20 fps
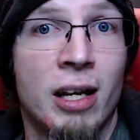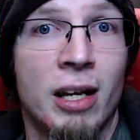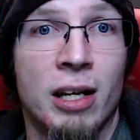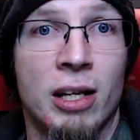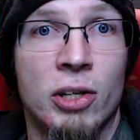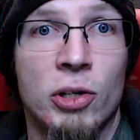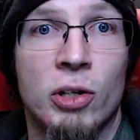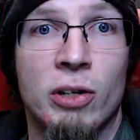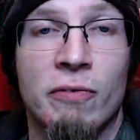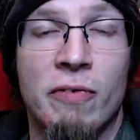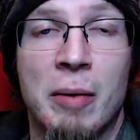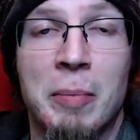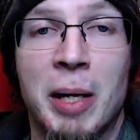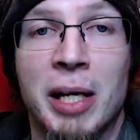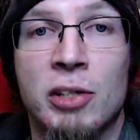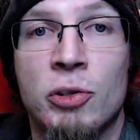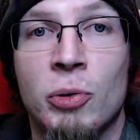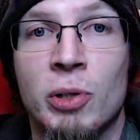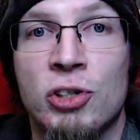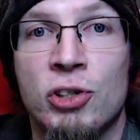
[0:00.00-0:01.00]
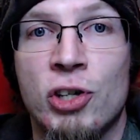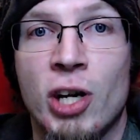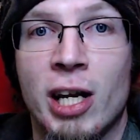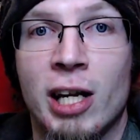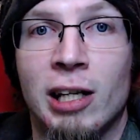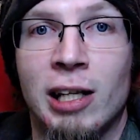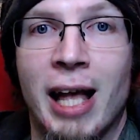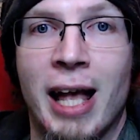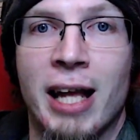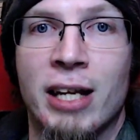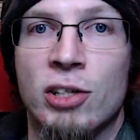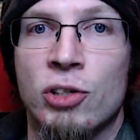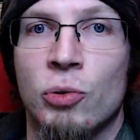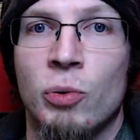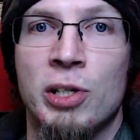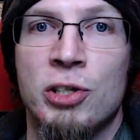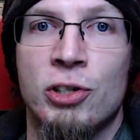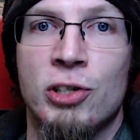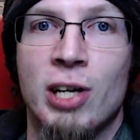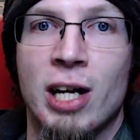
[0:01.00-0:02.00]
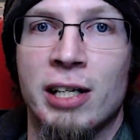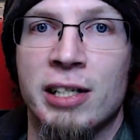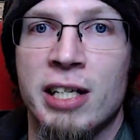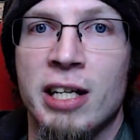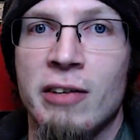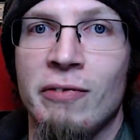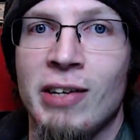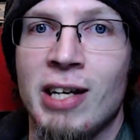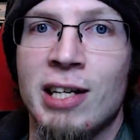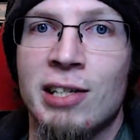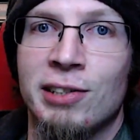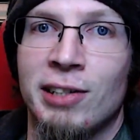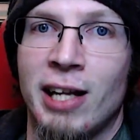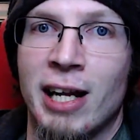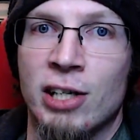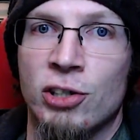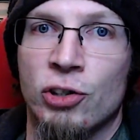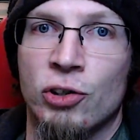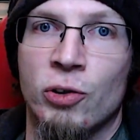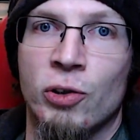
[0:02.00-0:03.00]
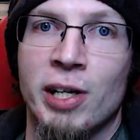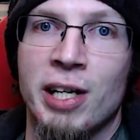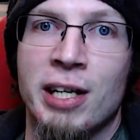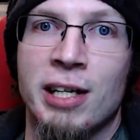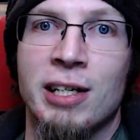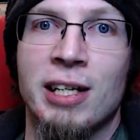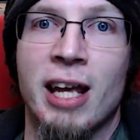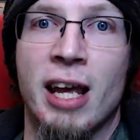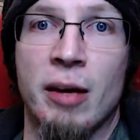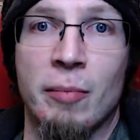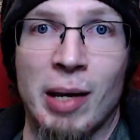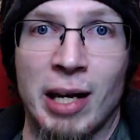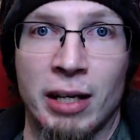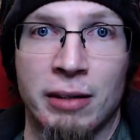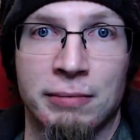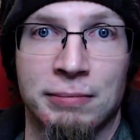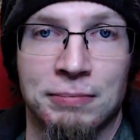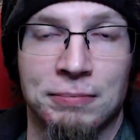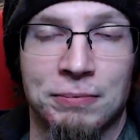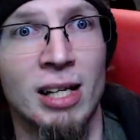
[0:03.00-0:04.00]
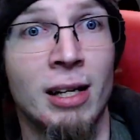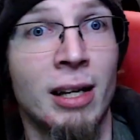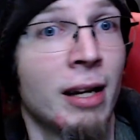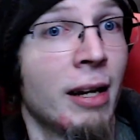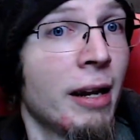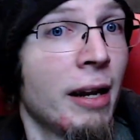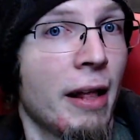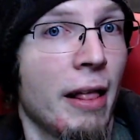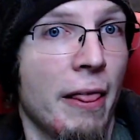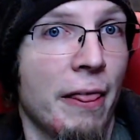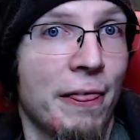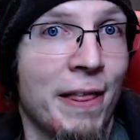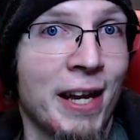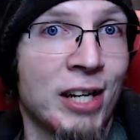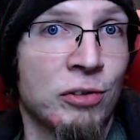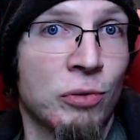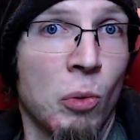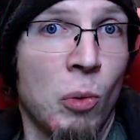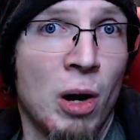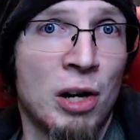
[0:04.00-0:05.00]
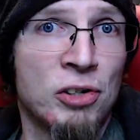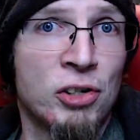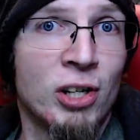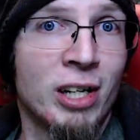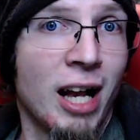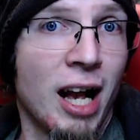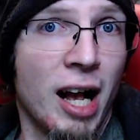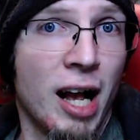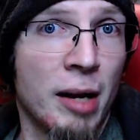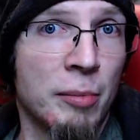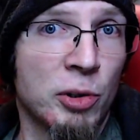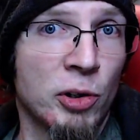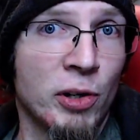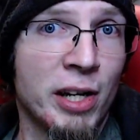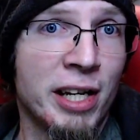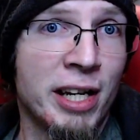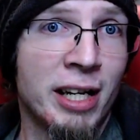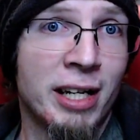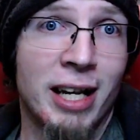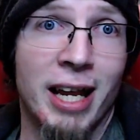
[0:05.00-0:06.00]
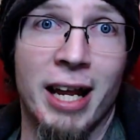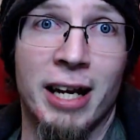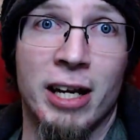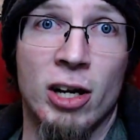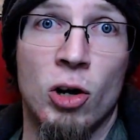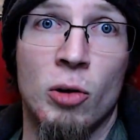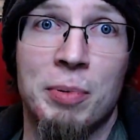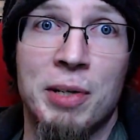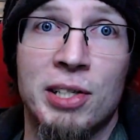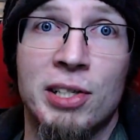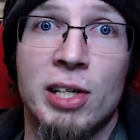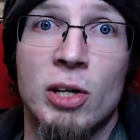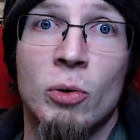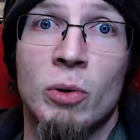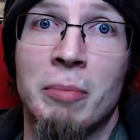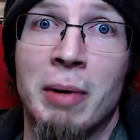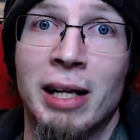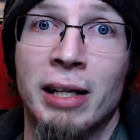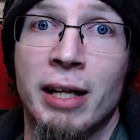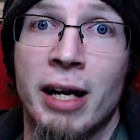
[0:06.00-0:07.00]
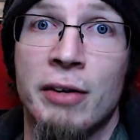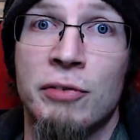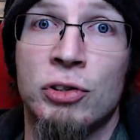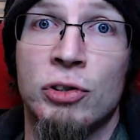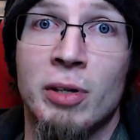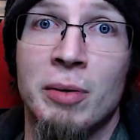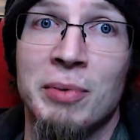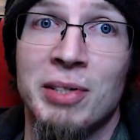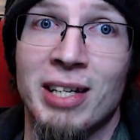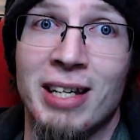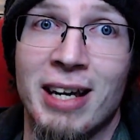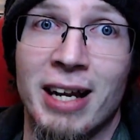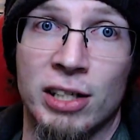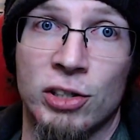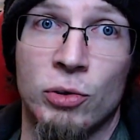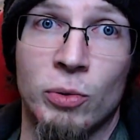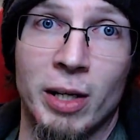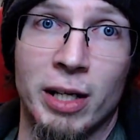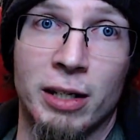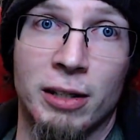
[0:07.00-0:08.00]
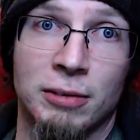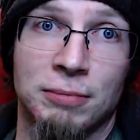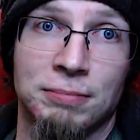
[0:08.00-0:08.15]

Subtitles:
You can find my Twitch channel at twitch.tv/Cregen Gaming. Thanks for watching, I'm Cregen, and I hope to see you in my live streams next week.